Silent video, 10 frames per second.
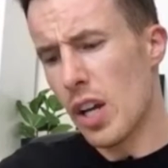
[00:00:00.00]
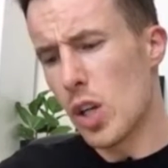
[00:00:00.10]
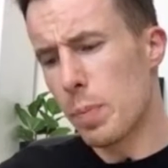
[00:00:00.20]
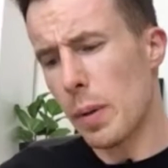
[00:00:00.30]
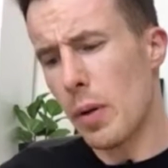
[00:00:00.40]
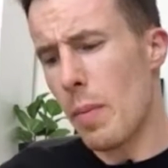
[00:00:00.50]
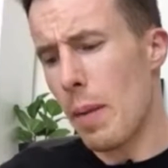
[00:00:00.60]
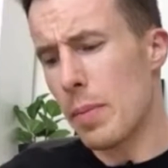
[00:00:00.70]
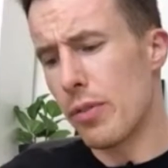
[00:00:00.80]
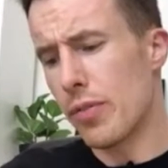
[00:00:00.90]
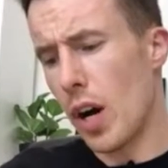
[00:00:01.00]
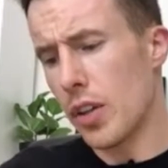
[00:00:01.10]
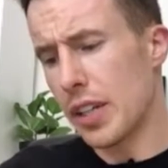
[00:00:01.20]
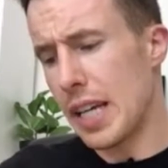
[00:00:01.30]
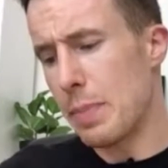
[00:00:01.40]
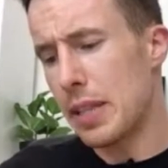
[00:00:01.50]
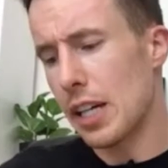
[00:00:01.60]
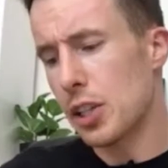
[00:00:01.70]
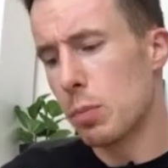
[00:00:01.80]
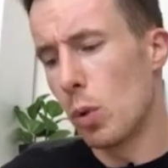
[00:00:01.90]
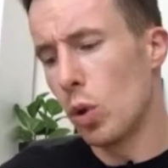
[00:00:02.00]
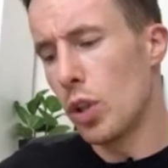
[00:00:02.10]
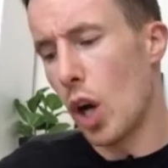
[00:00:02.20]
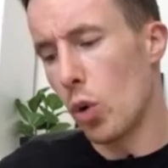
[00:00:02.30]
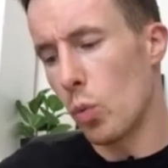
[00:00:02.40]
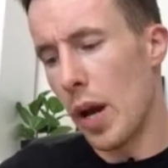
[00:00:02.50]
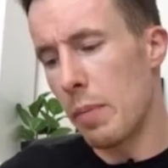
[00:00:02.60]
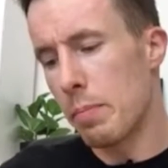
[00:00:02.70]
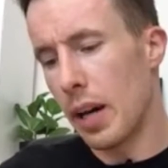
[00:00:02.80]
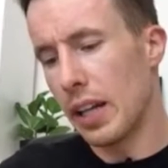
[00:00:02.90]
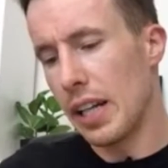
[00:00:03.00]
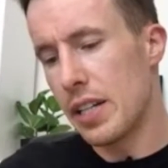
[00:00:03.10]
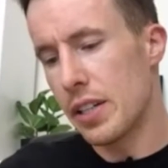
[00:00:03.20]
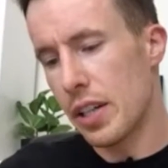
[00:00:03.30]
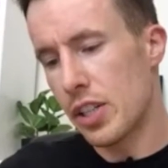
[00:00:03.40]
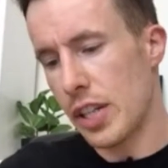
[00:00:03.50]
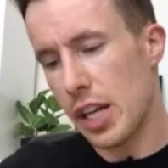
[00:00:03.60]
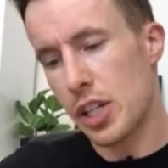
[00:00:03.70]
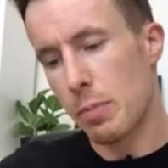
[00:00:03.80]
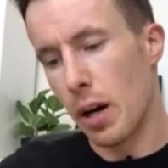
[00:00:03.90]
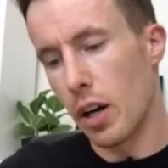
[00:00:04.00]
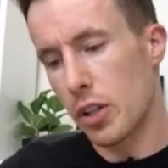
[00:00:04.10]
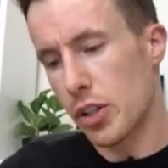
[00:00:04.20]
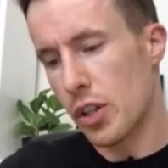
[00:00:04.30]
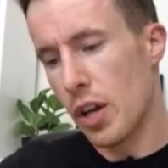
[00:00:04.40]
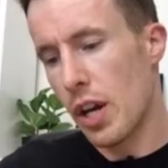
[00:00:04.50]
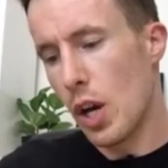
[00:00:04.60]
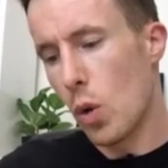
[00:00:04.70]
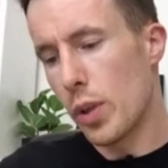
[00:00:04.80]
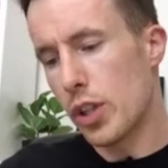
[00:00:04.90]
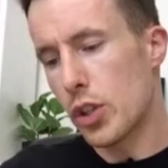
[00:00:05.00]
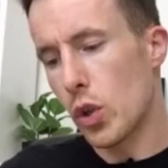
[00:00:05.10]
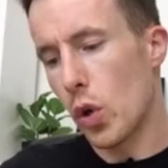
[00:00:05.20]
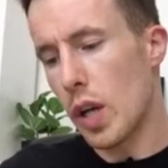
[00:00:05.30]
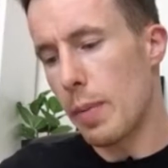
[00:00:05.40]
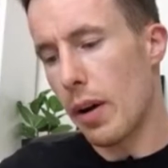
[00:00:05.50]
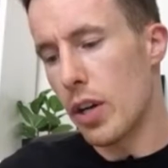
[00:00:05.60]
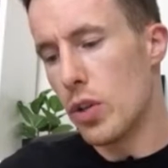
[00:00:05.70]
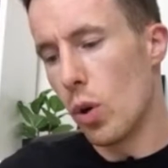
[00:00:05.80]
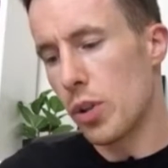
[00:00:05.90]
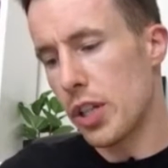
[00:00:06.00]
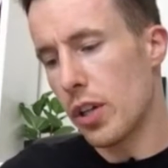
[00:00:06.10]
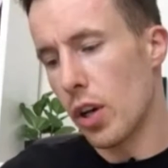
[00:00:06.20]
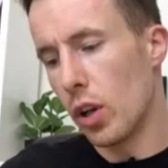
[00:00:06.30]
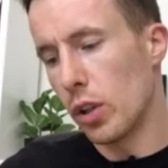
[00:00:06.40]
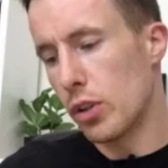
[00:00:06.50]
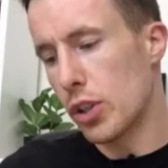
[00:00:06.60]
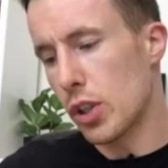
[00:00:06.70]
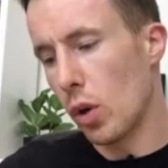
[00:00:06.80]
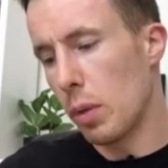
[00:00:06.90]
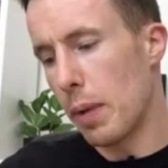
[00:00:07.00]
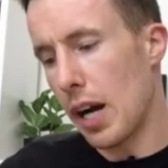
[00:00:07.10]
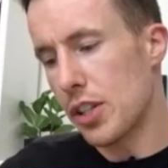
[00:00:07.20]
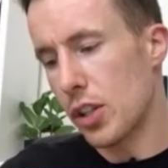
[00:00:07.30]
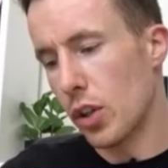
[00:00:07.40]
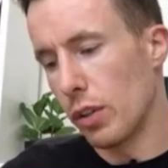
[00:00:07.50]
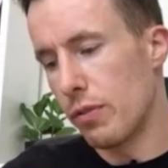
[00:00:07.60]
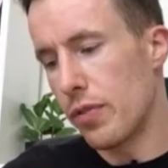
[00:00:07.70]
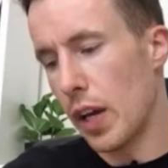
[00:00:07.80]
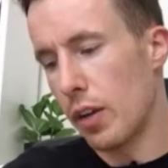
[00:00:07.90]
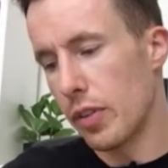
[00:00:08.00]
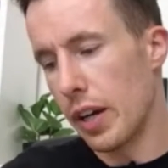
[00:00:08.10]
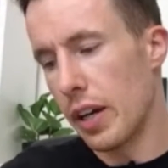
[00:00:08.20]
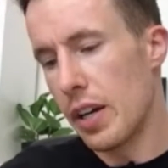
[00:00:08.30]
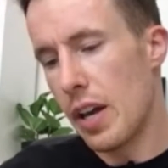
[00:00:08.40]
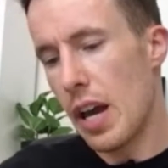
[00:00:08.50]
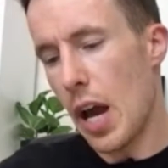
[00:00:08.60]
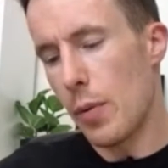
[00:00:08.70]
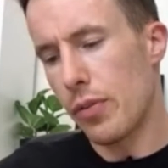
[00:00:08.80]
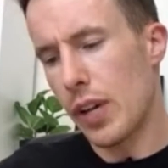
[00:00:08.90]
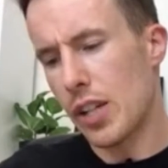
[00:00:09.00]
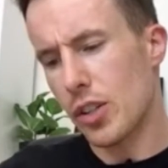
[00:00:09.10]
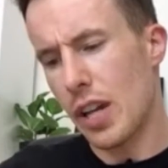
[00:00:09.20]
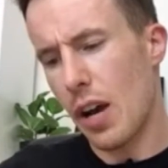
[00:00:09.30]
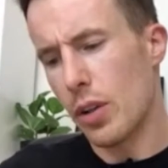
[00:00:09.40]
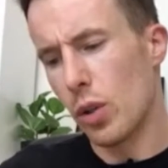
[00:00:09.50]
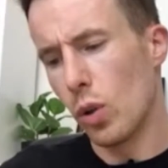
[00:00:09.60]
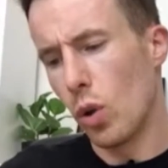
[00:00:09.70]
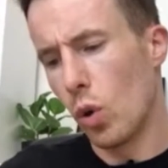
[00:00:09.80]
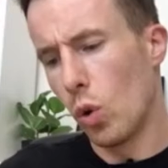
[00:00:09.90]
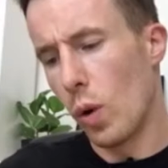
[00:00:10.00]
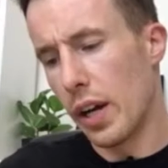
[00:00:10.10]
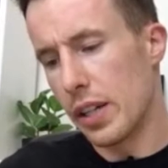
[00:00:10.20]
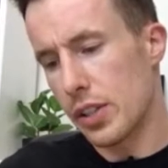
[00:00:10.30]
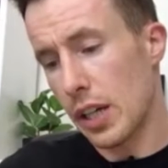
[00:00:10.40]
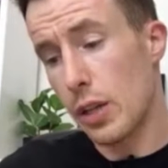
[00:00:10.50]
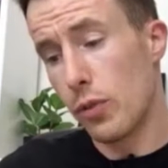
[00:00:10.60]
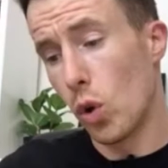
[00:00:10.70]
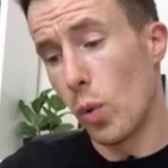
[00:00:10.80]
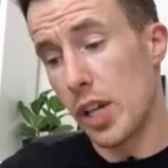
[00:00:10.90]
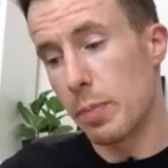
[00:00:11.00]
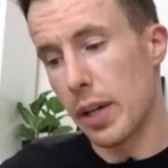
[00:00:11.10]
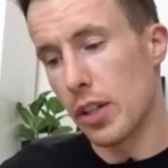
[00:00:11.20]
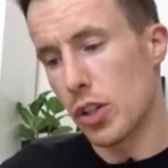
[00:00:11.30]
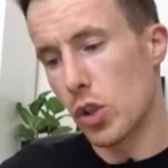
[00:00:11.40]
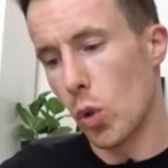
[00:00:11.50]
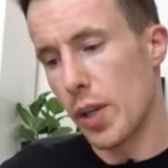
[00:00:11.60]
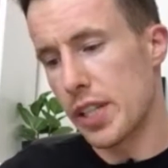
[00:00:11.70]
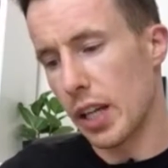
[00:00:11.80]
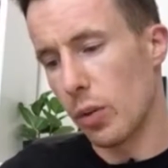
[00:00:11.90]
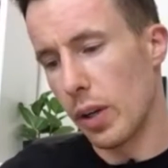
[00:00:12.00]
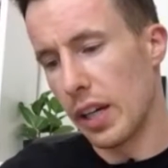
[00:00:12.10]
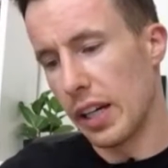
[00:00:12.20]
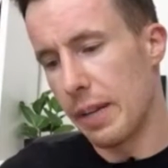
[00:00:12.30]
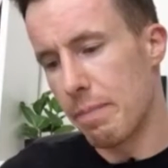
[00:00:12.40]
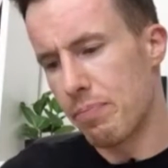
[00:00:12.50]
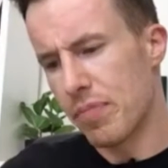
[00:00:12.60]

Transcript: You'll probably remember your father keeping that small note written by Lynda Titchmarsh with a story about a naughty girl who stole a bicycle and fell off it, and reflect on how you've always been a storyteller, really.